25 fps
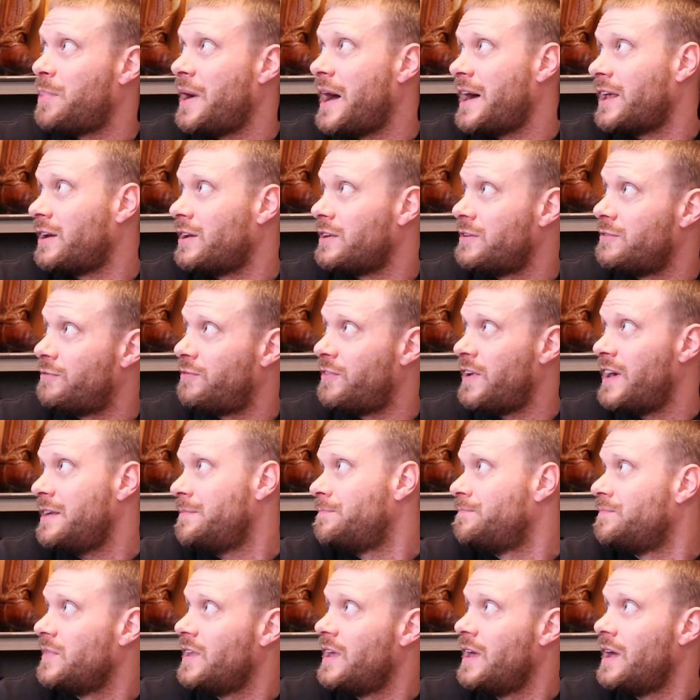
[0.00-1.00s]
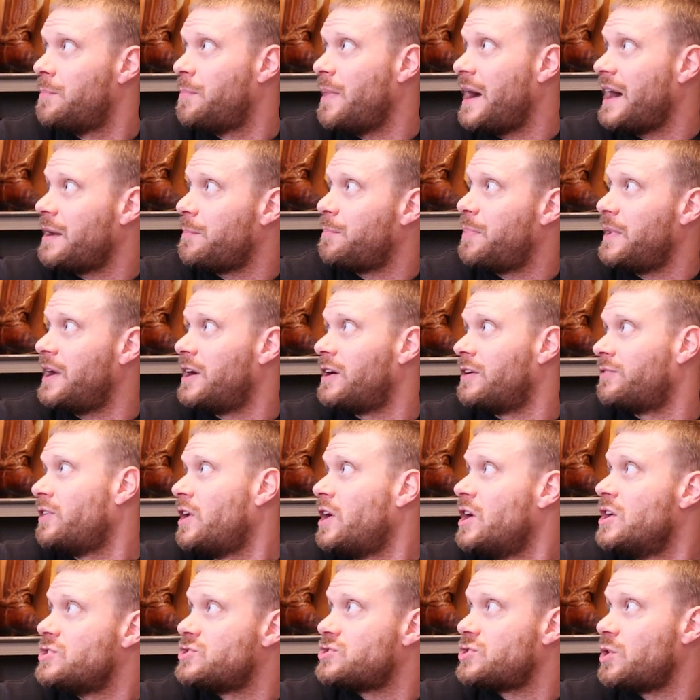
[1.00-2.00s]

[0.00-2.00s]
Bottle and Vet about a pair of